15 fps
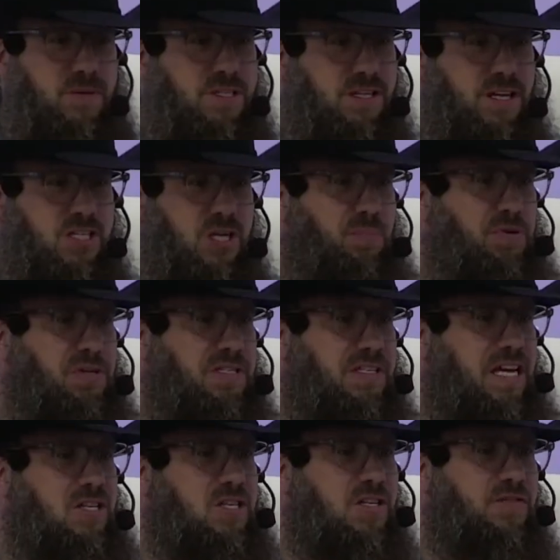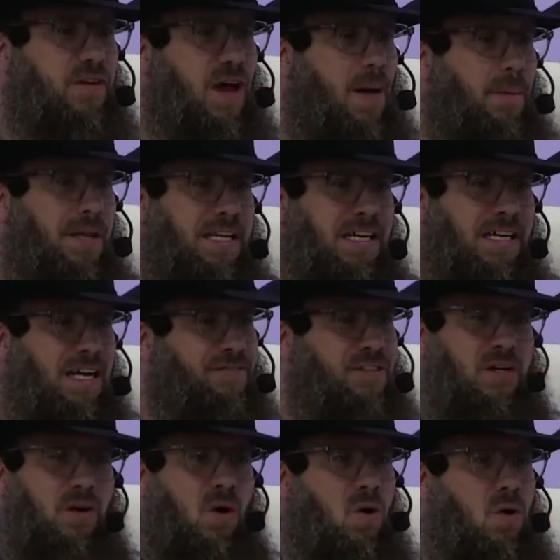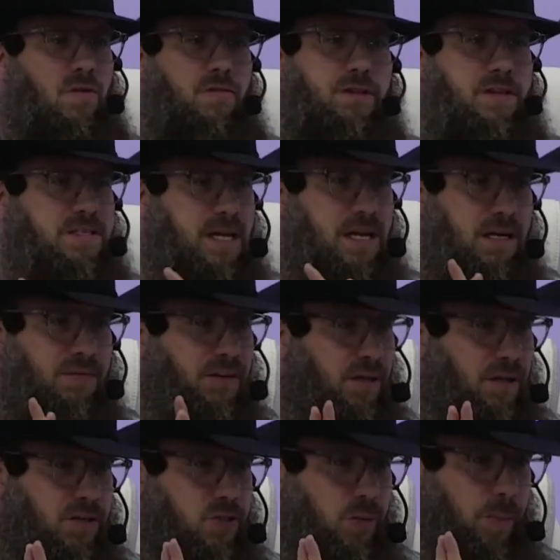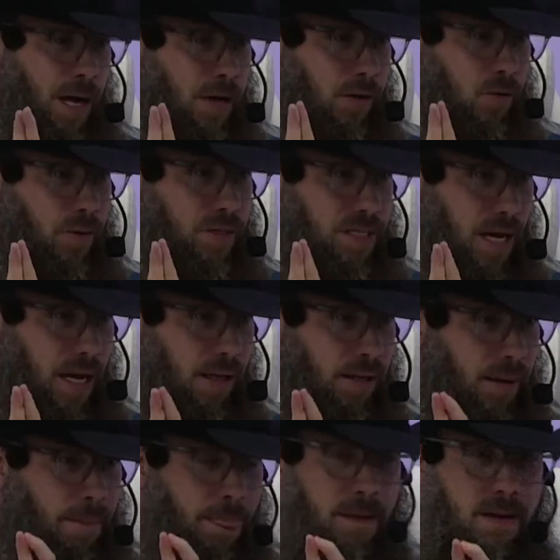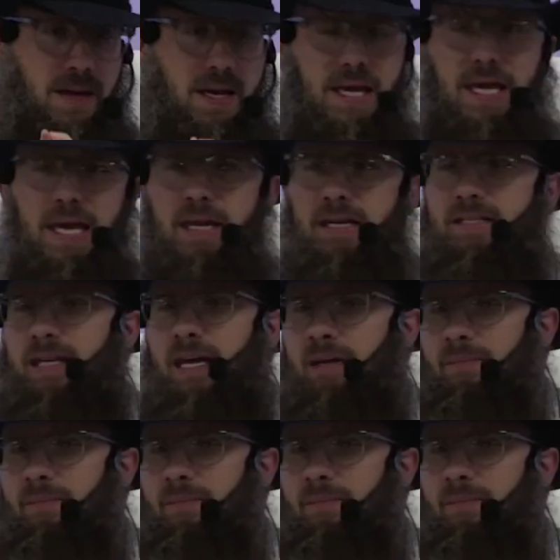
such a prestigious family and he left it all for the sake of Allah subhanahu wa ta'ala. It is said